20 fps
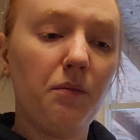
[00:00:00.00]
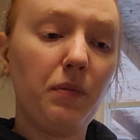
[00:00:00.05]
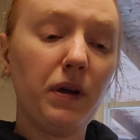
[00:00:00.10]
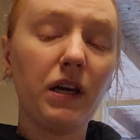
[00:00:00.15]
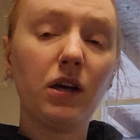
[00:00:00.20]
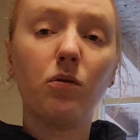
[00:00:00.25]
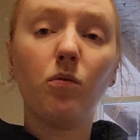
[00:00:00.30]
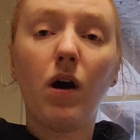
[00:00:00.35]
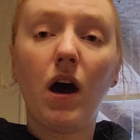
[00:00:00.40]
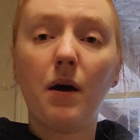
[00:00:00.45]

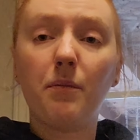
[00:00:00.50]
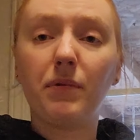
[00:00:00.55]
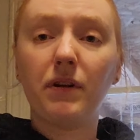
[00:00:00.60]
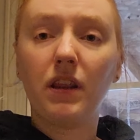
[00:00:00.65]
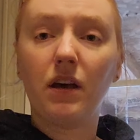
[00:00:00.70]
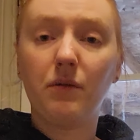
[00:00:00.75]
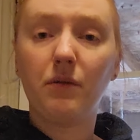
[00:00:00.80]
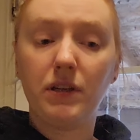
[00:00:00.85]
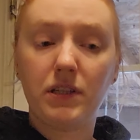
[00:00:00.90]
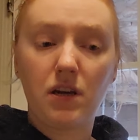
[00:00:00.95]
big whopper
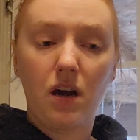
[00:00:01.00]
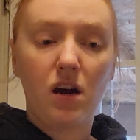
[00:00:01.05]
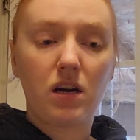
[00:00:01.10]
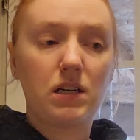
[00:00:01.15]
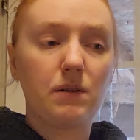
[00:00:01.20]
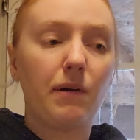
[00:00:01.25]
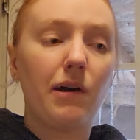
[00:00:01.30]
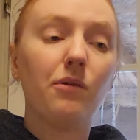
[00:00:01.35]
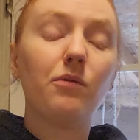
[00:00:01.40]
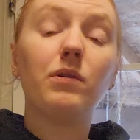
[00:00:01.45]
that we talked
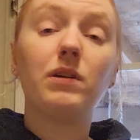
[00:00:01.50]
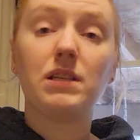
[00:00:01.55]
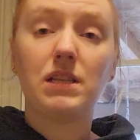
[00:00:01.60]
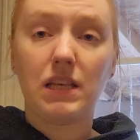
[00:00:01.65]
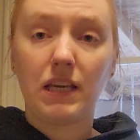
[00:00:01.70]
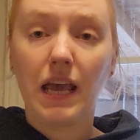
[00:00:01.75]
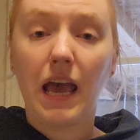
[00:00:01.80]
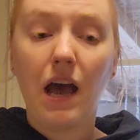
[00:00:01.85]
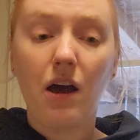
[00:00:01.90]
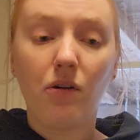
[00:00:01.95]
about was the
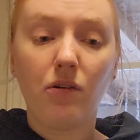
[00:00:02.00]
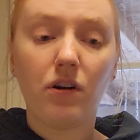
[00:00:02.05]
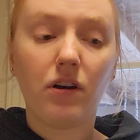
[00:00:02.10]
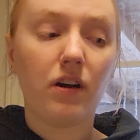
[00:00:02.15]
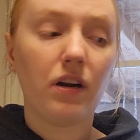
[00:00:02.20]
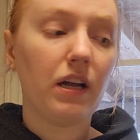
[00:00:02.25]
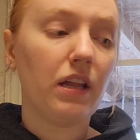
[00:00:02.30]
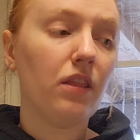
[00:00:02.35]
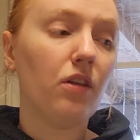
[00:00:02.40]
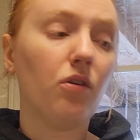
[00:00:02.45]
counter
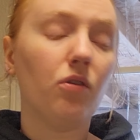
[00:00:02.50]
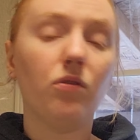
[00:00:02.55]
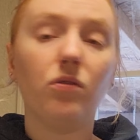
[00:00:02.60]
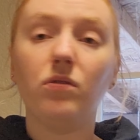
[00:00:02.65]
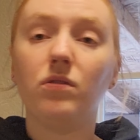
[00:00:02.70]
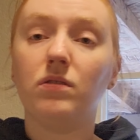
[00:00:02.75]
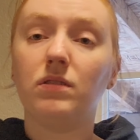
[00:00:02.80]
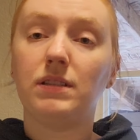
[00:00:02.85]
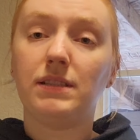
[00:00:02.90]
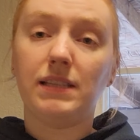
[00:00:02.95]
and the
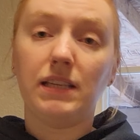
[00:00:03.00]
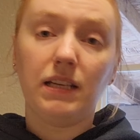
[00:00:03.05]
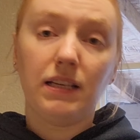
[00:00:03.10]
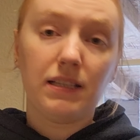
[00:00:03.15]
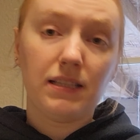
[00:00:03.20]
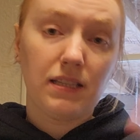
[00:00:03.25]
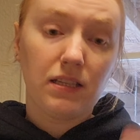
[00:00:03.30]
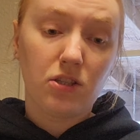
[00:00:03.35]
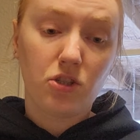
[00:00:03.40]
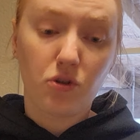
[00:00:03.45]
whole sink
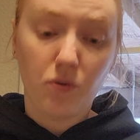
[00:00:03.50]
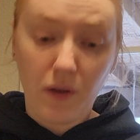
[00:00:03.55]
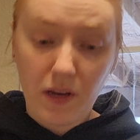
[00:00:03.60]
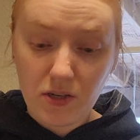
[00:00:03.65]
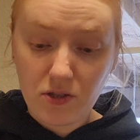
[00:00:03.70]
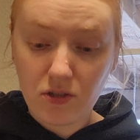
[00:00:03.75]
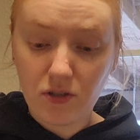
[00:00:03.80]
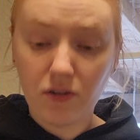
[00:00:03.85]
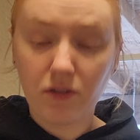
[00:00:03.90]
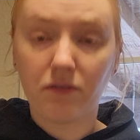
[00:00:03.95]

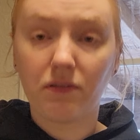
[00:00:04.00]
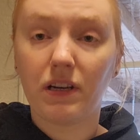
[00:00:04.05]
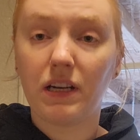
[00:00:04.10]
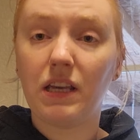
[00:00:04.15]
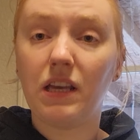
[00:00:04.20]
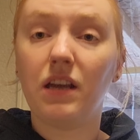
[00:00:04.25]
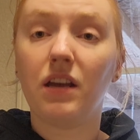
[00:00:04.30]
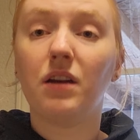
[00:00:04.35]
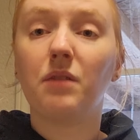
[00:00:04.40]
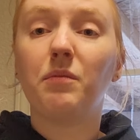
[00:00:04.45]
situation over
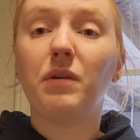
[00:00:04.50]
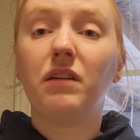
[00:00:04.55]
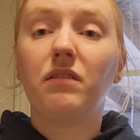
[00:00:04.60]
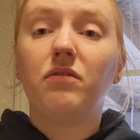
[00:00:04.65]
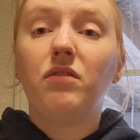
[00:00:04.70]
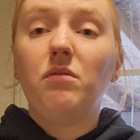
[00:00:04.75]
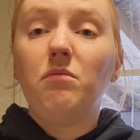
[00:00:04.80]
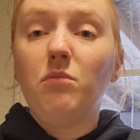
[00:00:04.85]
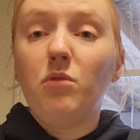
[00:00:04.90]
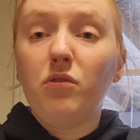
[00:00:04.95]
here, but if
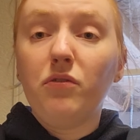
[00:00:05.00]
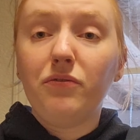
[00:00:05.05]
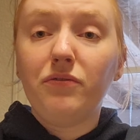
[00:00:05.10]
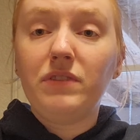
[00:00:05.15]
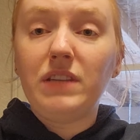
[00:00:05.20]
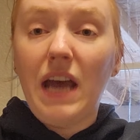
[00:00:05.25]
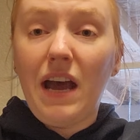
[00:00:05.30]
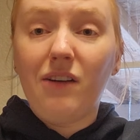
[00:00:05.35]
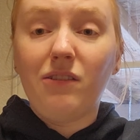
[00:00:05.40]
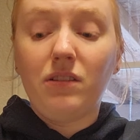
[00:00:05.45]
we move
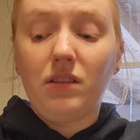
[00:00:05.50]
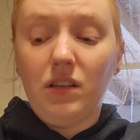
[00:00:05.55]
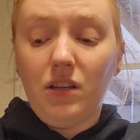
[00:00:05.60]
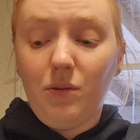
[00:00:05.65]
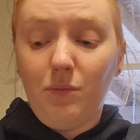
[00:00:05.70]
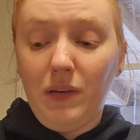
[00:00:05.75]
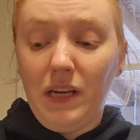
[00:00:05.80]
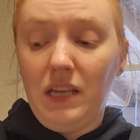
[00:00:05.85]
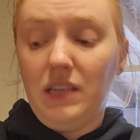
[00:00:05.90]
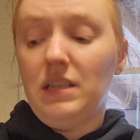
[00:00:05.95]
down a
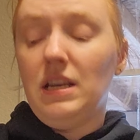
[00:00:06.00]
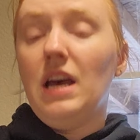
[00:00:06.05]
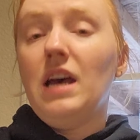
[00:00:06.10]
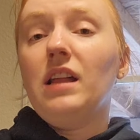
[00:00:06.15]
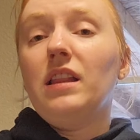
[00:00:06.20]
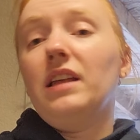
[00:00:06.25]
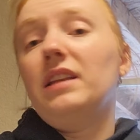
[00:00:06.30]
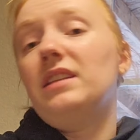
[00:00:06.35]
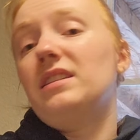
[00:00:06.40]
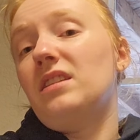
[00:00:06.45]
little bit,
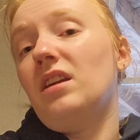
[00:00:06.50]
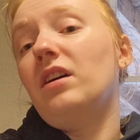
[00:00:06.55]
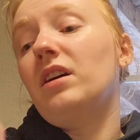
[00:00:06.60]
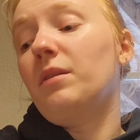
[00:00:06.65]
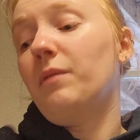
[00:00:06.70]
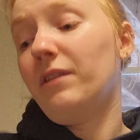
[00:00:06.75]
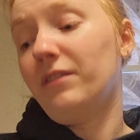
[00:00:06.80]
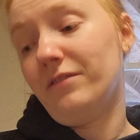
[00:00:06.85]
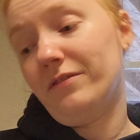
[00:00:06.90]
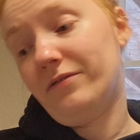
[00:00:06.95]
let's talk
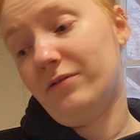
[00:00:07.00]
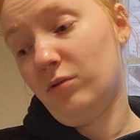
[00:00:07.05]
about the